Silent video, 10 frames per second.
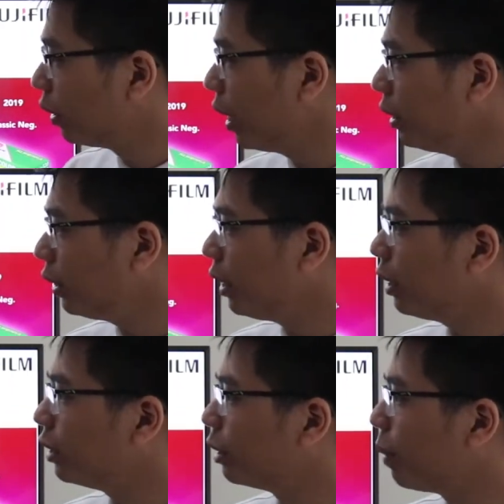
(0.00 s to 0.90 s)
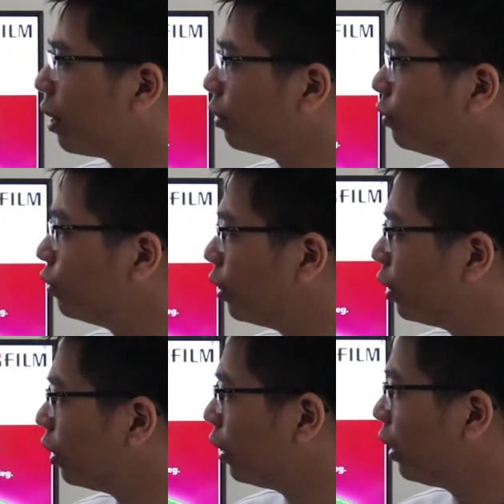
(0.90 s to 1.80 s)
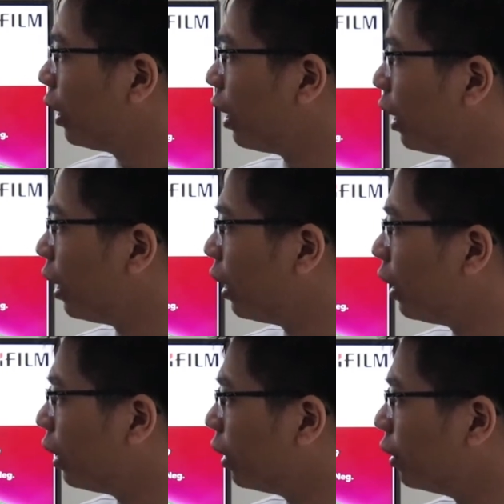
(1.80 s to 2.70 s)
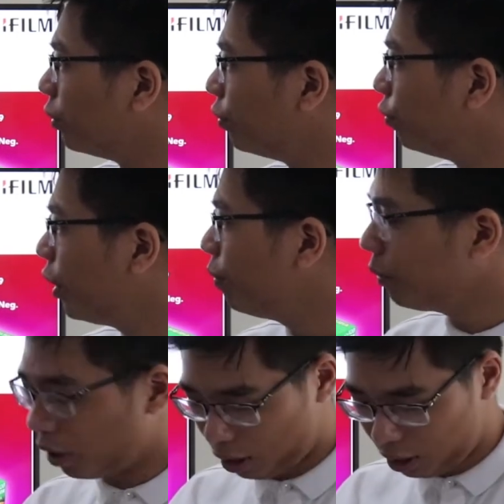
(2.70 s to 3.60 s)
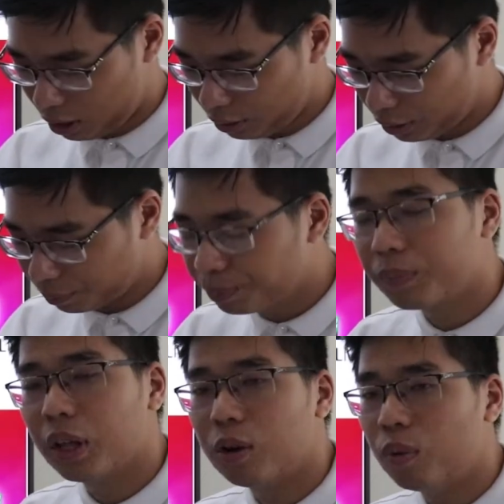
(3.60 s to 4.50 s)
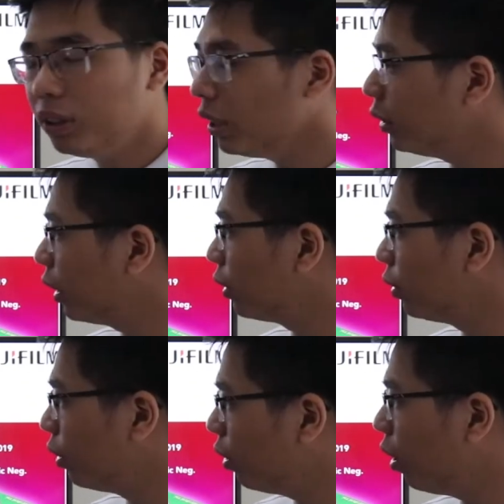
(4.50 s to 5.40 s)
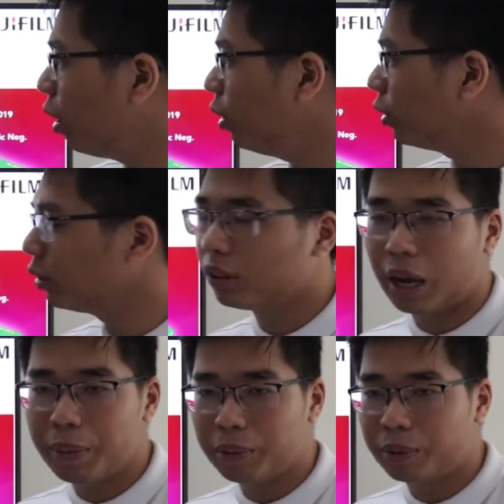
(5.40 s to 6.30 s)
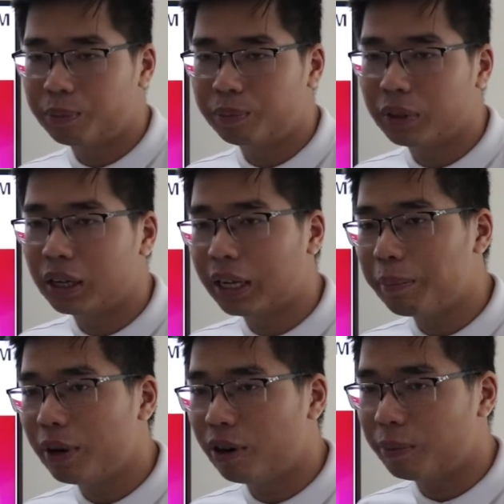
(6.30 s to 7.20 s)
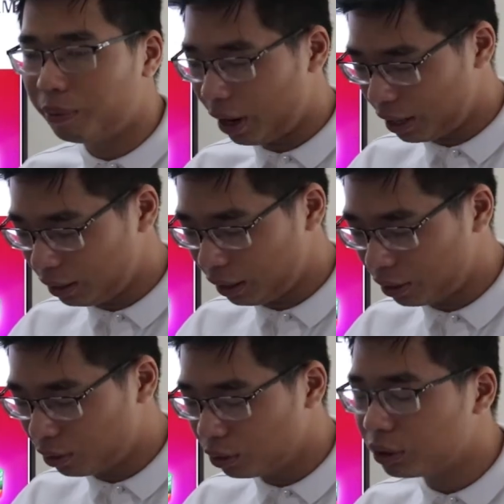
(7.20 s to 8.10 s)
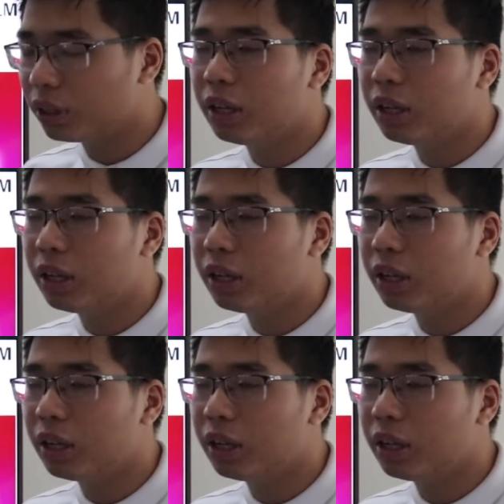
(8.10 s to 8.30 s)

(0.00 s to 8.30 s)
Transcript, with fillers: The next thing is about uh, film color. One thing that no other camera, uh, camera brand can do